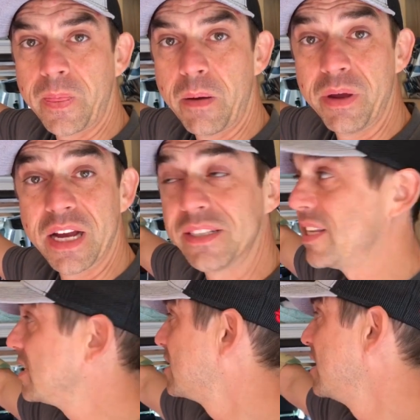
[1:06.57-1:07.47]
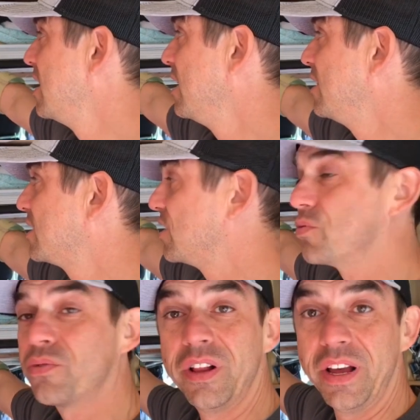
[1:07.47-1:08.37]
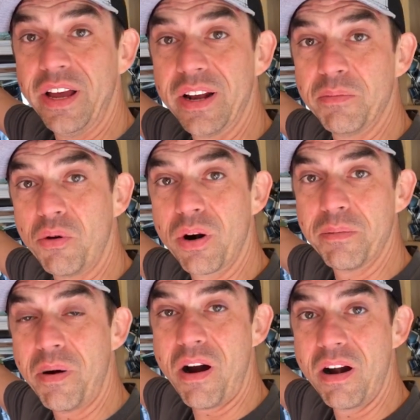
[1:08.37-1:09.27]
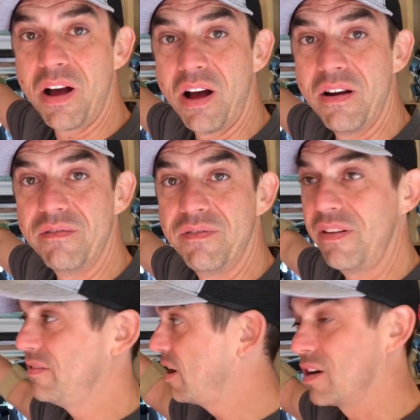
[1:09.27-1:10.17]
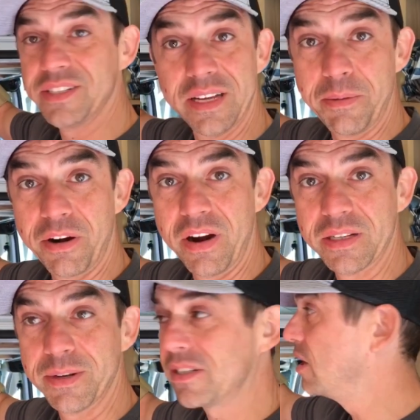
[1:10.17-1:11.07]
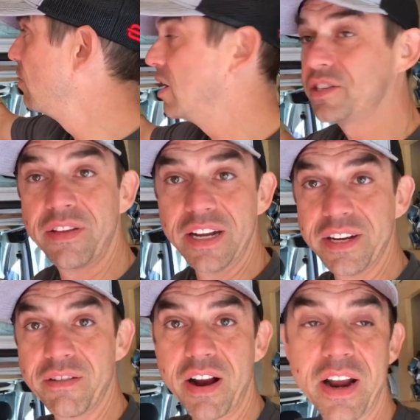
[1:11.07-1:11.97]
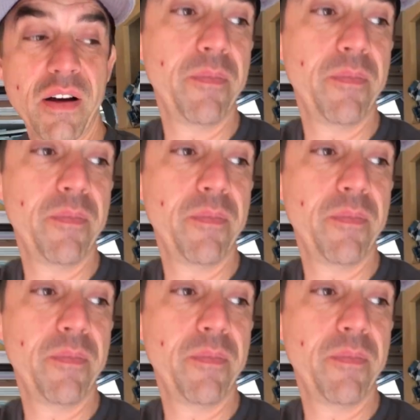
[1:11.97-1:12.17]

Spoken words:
because this is really an important part of our sleeping arrangement, so I'll show that to you right now.